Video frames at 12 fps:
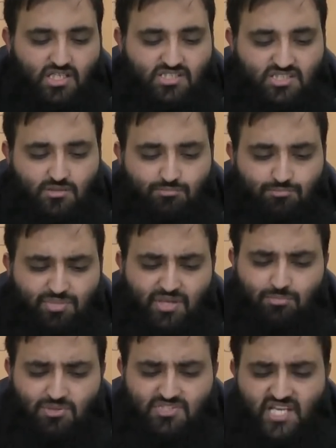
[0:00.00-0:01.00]
some
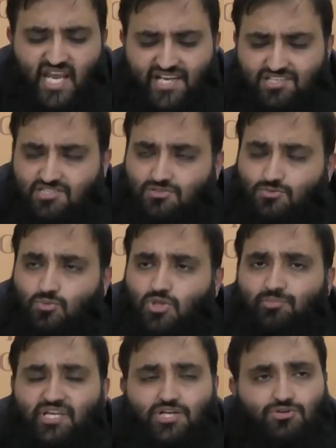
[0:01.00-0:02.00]
people's heads will
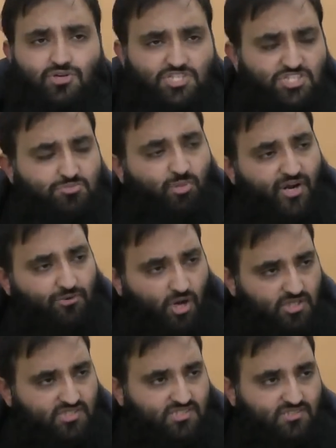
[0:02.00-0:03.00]
be crushed by
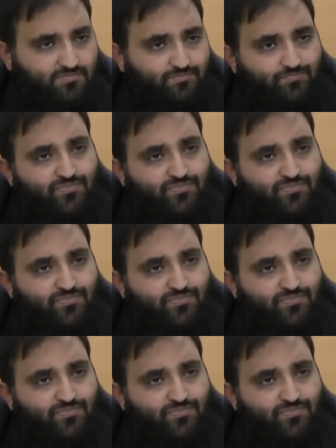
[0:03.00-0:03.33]
rocks.